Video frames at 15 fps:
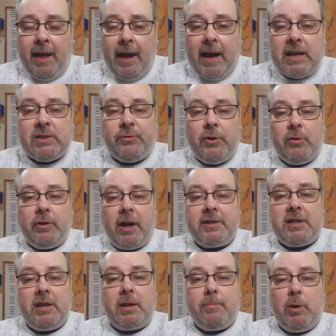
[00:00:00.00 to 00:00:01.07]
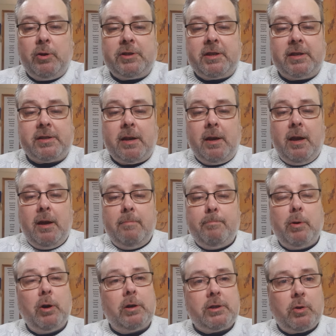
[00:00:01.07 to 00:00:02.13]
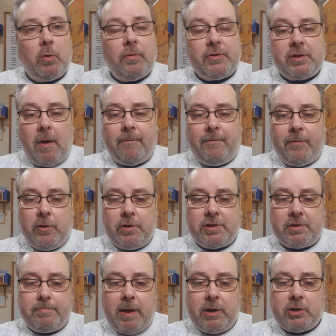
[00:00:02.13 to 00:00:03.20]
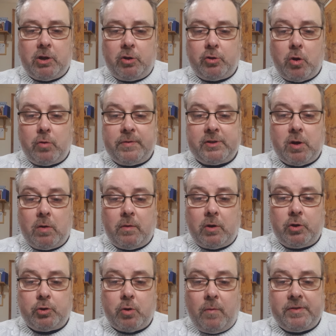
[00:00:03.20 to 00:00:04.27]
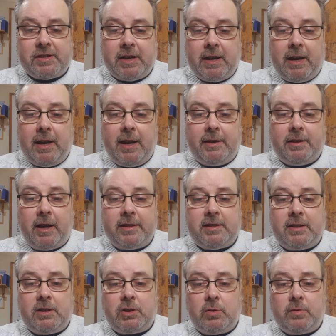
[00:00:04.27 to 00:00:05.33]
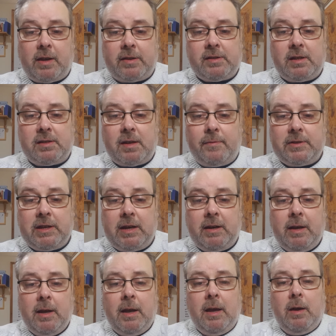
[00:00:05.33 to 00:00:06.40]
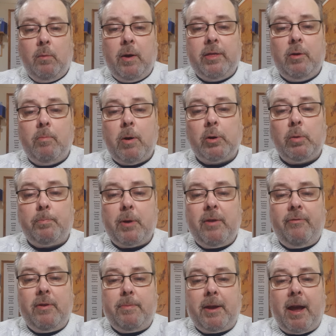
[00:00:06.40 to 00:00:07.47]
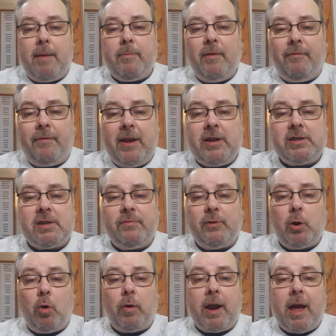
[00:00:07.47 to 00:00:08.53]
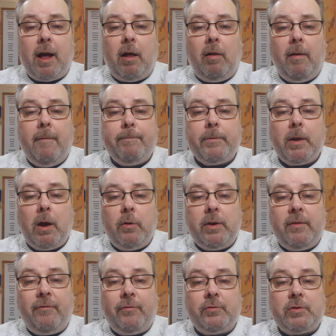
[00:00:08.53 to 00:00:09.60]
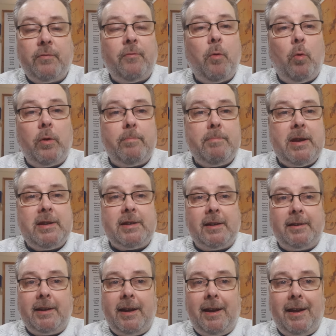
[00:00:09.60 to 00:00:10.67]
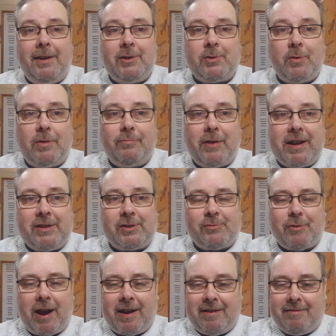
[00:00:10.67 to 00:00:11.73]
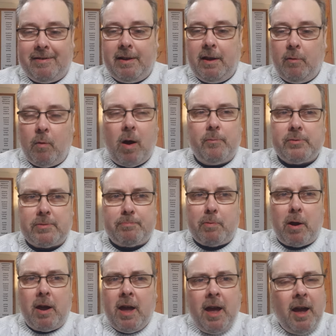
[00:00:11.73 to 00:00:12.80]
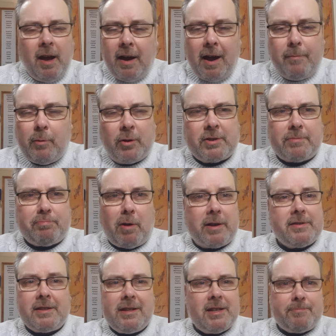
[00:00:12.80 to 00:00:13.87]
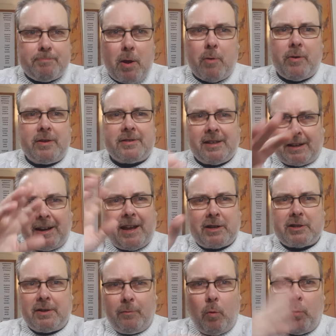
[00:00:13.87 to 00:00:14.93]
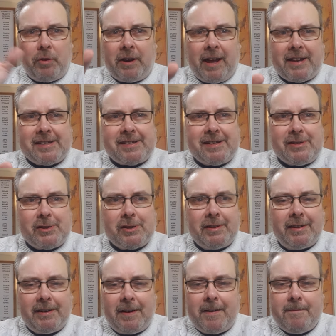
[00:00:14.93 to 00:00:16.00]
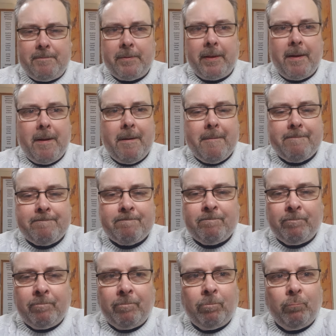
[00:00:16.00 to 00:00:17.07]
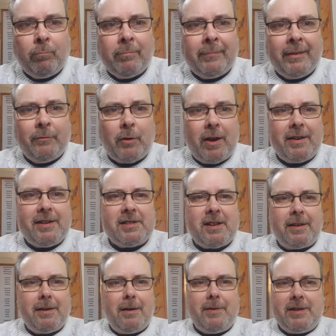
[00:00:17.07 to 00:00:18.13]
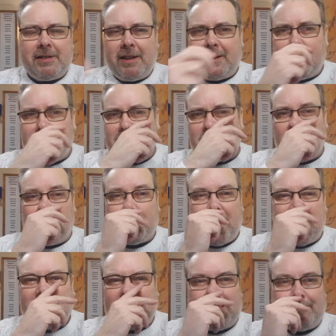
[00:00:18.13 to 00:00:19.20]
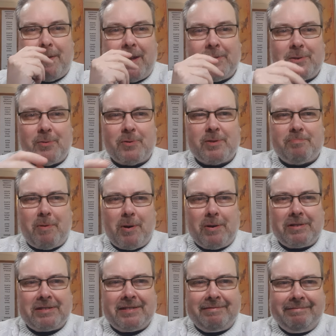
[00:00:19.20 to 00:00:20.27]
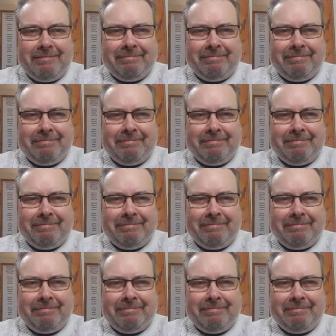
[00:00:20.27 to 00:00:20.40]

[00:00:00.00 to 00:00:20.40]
As for uniting communities, Bergdorf's first major controversy ignited in 2017 when the model briefly became the face of L'Oreal, only to fall immediately into a race row. Well, I'm surprised. I'm not surprised. This bloke is the collection of all the nasties, you know? Right? He's like a sort of plastic Pandora's box.